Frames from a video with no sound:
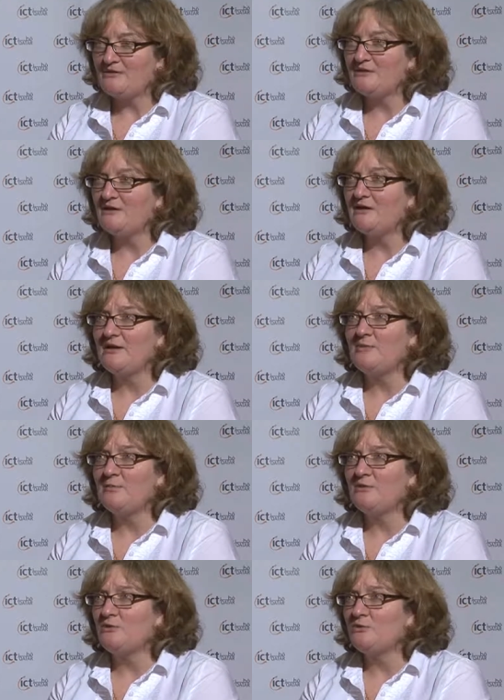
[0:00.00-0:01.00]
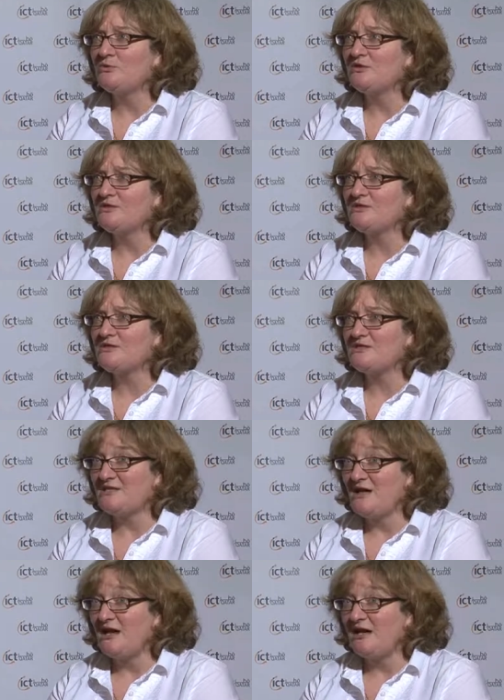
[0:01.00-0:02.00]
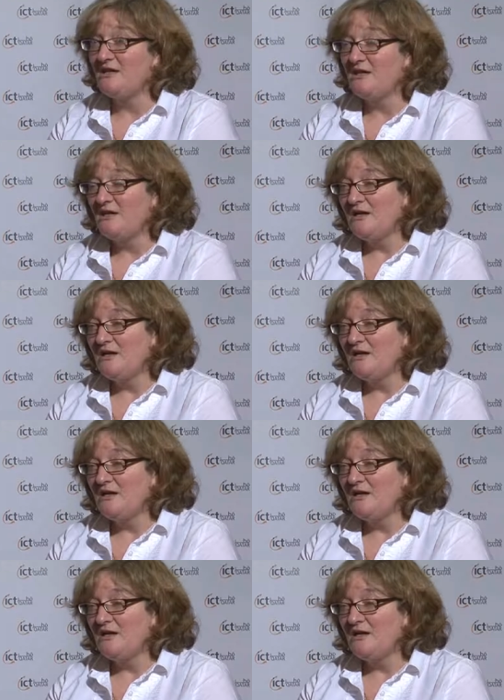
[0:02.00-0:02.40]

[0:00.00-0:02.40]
and I think it came up in the audience today,